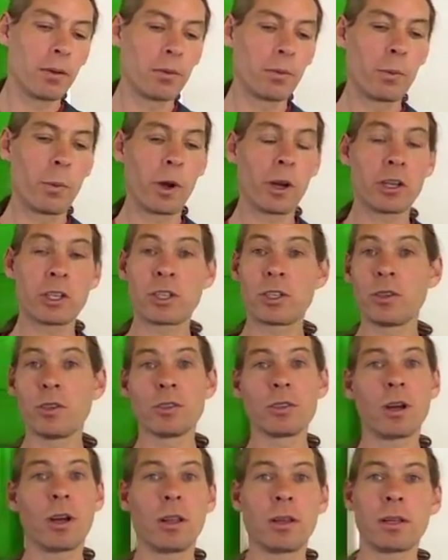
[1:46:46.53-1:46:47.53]
wear
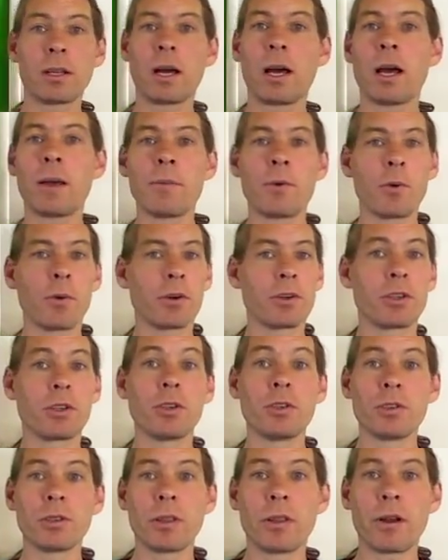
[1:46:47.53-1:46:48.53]
shoes all the time, who wear
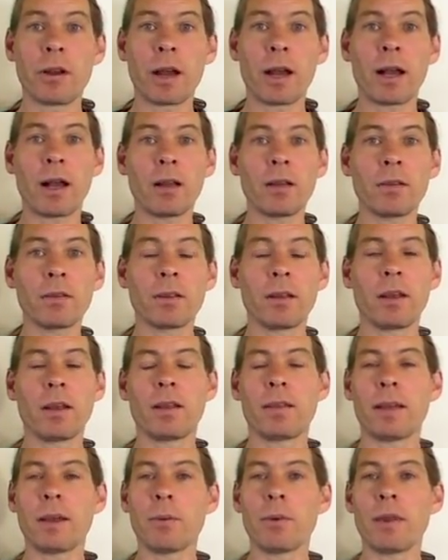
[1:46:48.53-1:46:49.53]
shoes in their house,
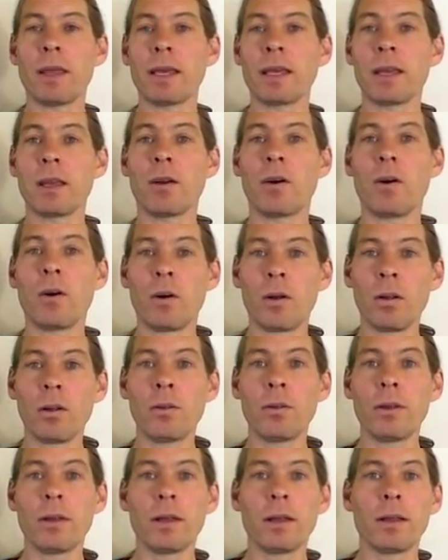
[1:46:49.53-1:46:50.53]
when they get
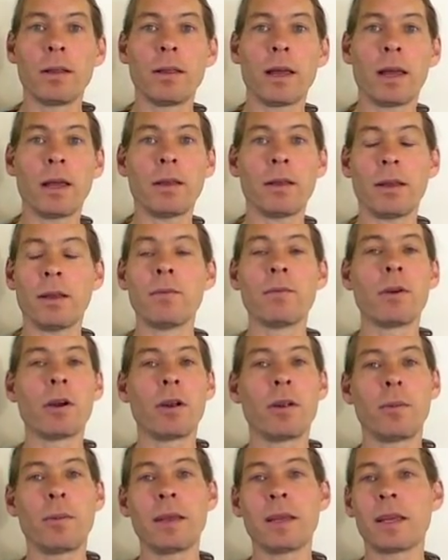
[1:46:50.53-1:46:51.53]
old, they
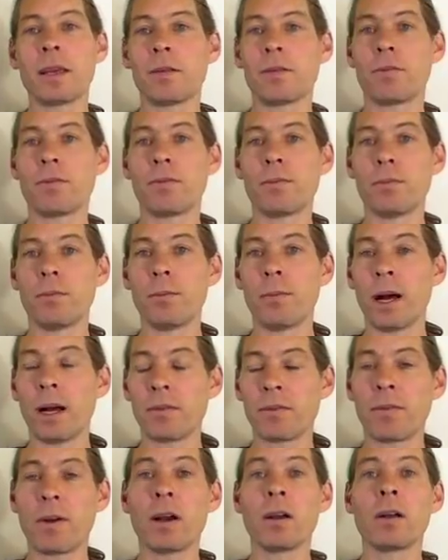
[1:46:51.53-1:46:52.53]
invariably get
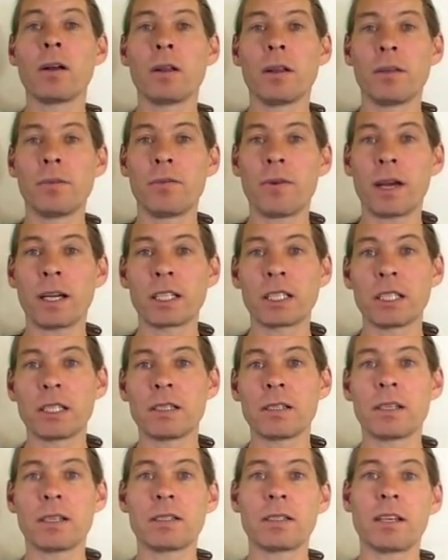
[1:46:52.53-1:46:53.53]
fungal
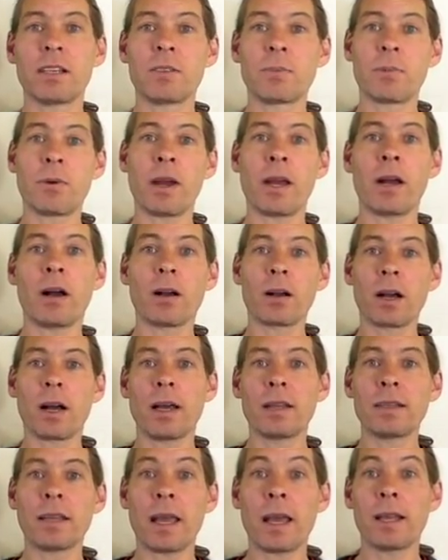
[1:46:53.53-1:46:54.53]
infections unless they spray all
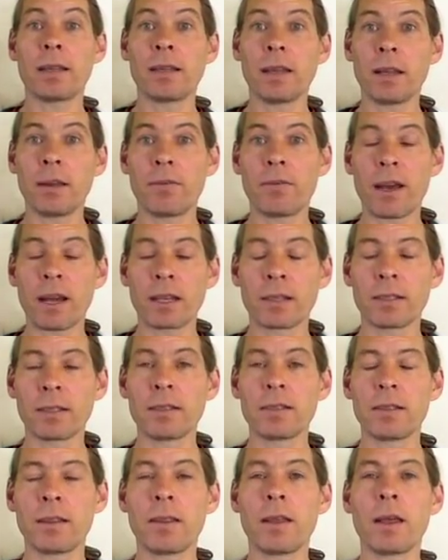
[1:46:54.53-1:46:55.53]
kinds of
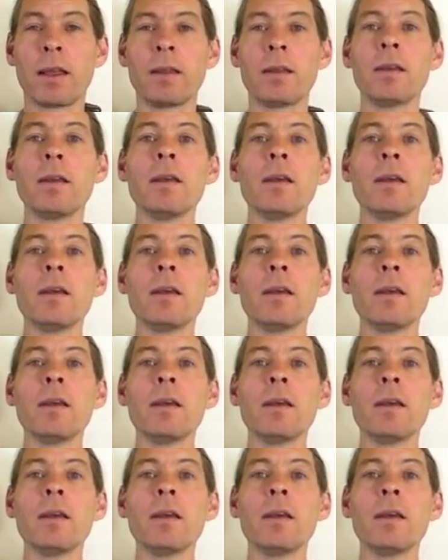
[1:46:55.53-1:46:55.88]
anti-defectants in them,